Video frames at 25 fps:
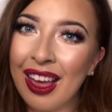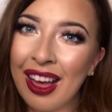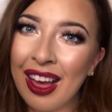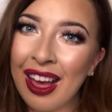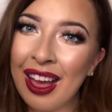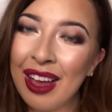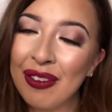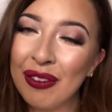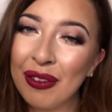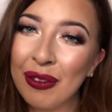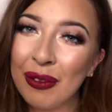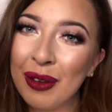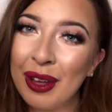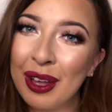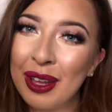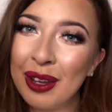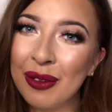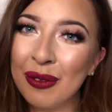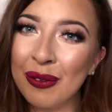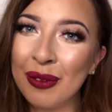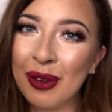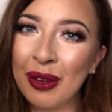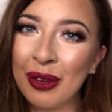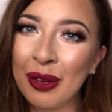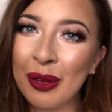Hi
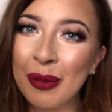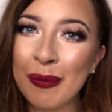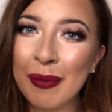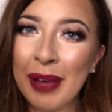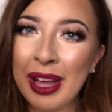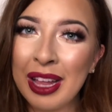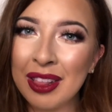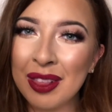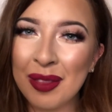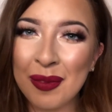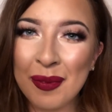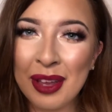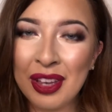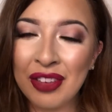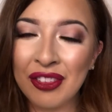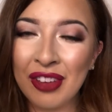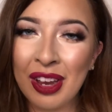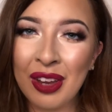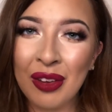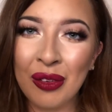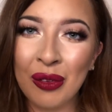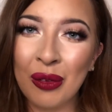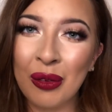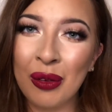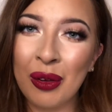everyone, welcome back to my
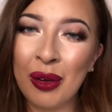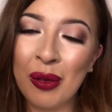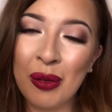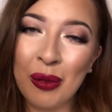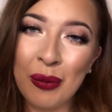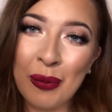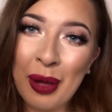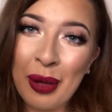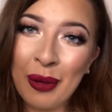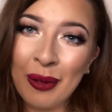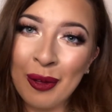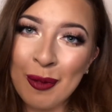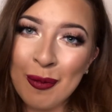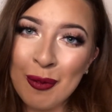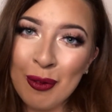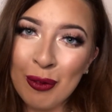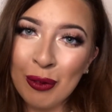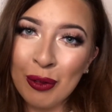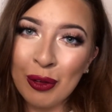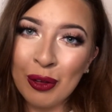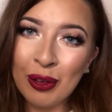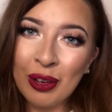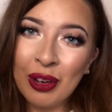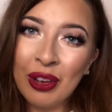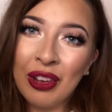channel, or welcome if
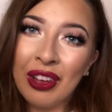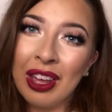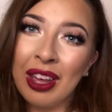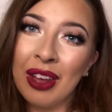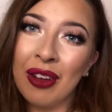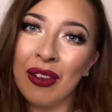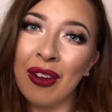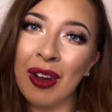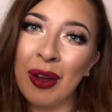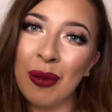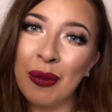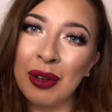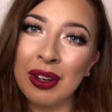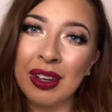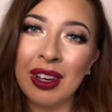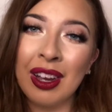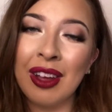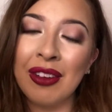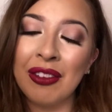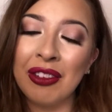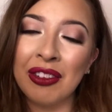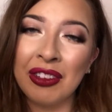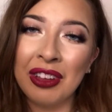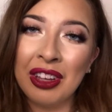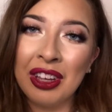you're new here. I would
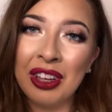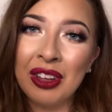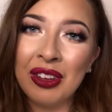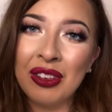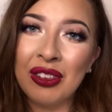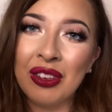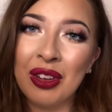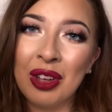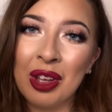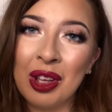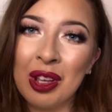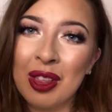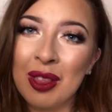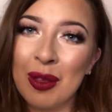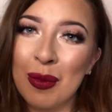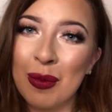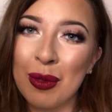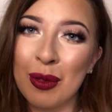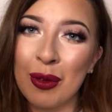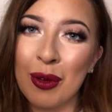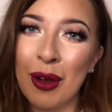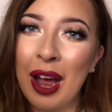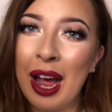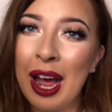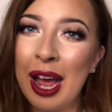love for you to
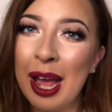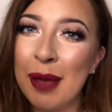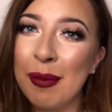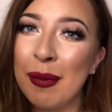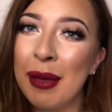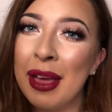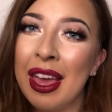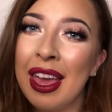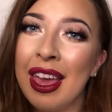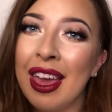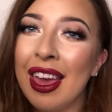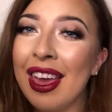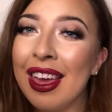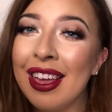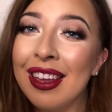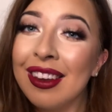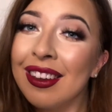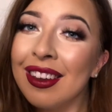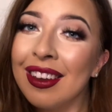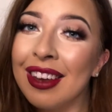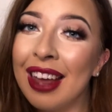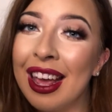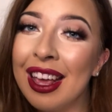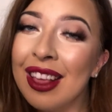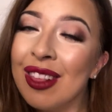subscribe. In
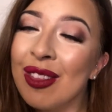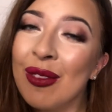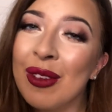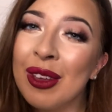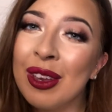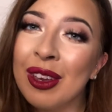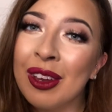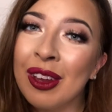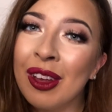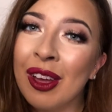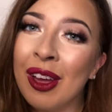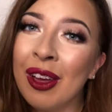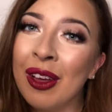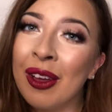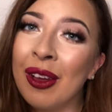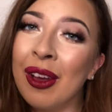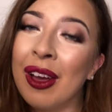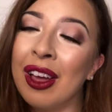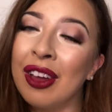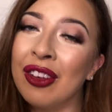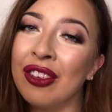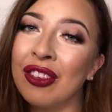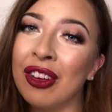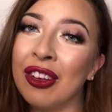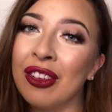today's video
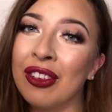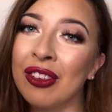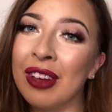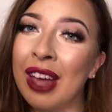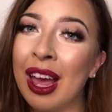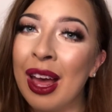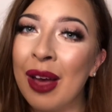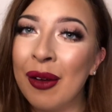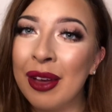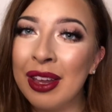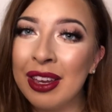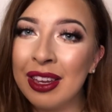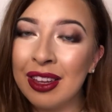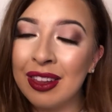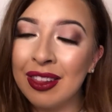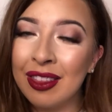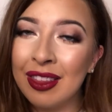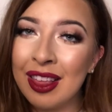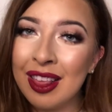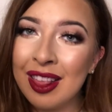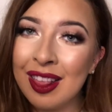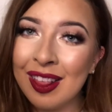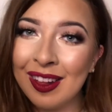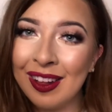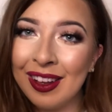I showed you how I did
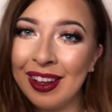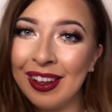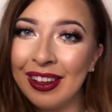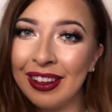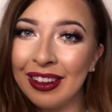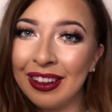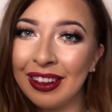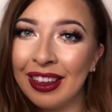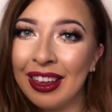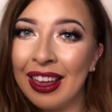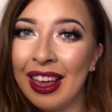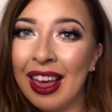this look.